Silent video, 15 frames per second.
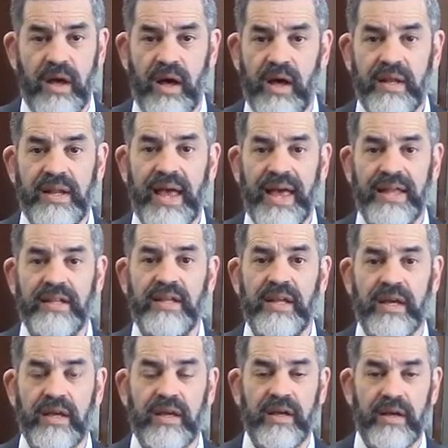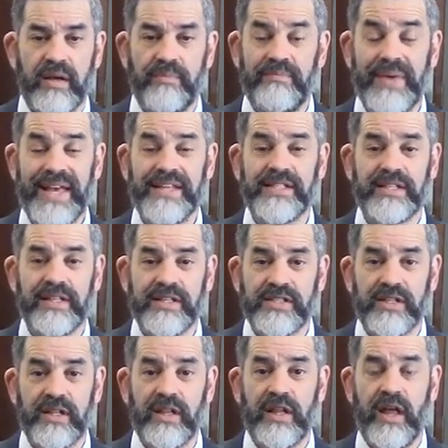unending, baseless
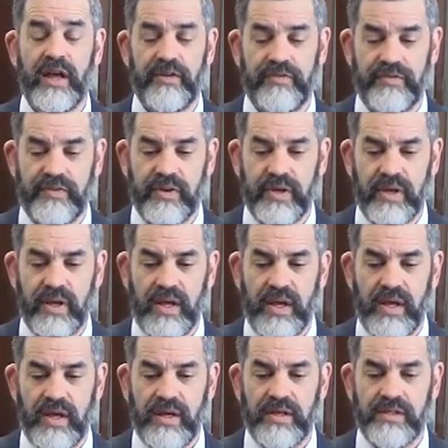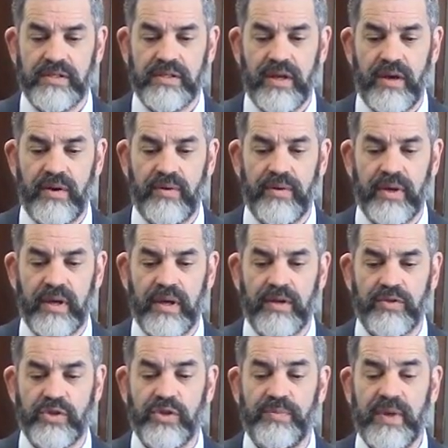love. So it
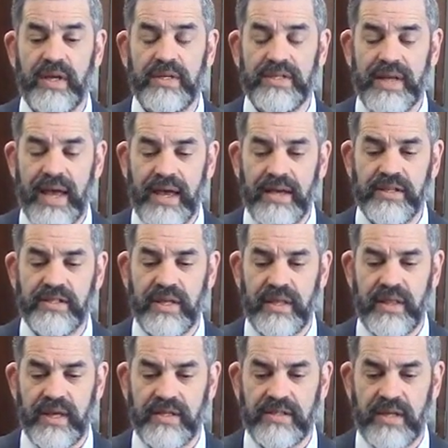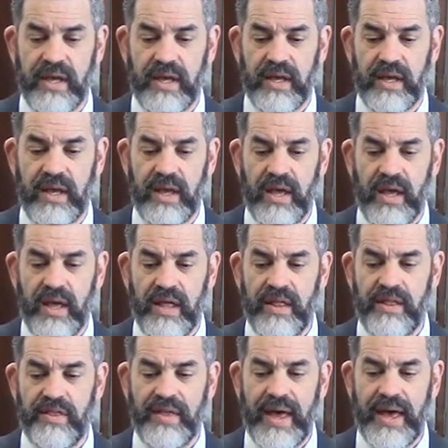should be a day, they say,
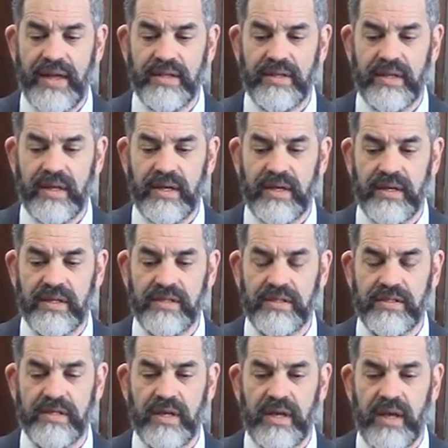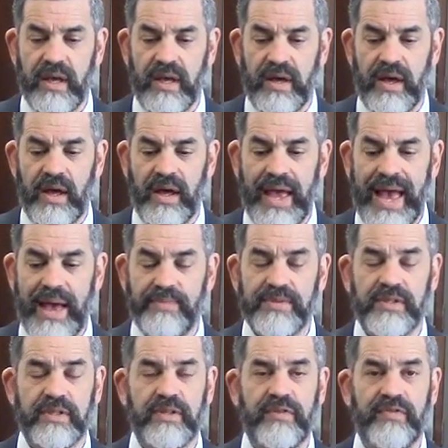that is
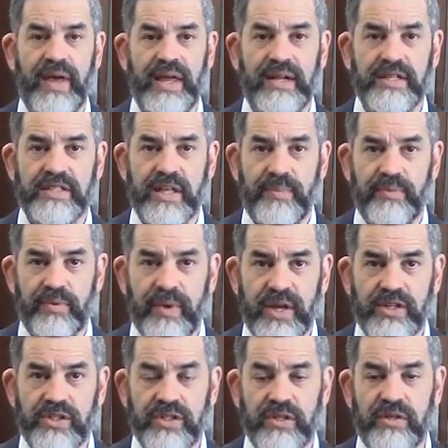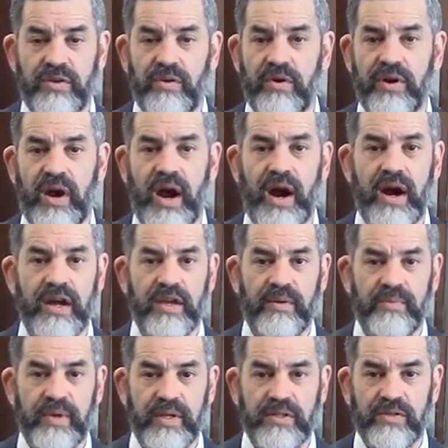absent of any separation or
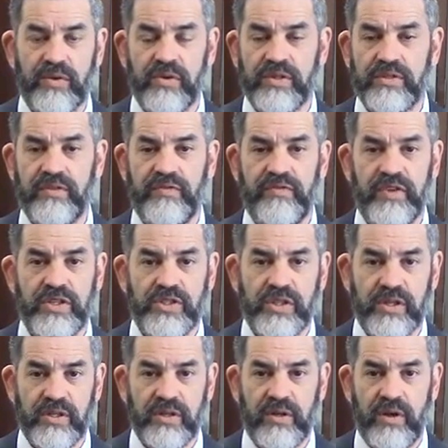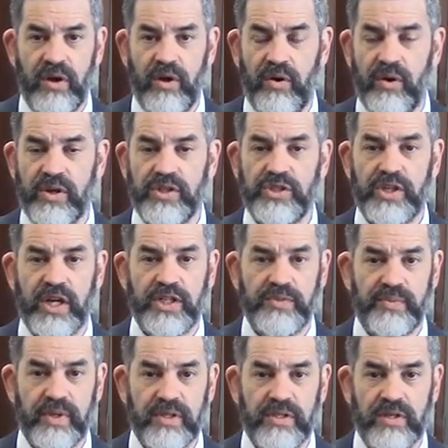argument or division or
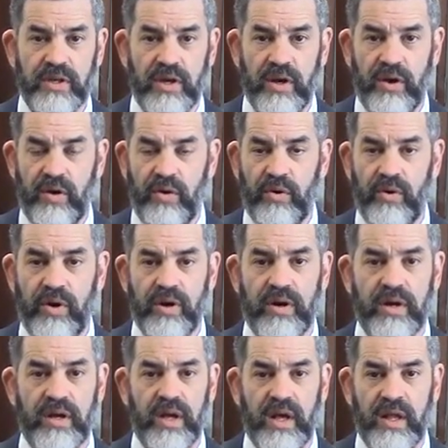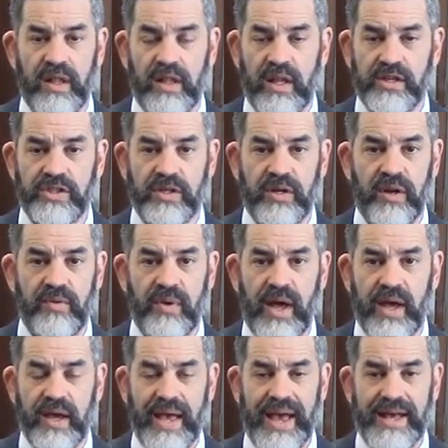judgment or lashon
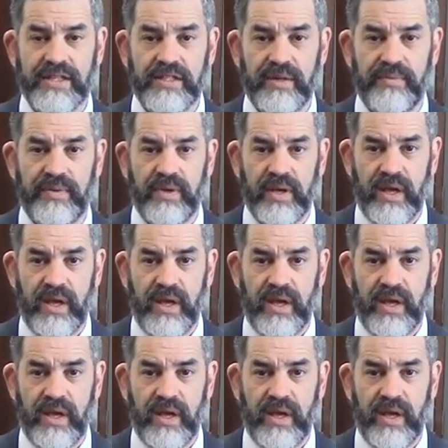hara, gossip.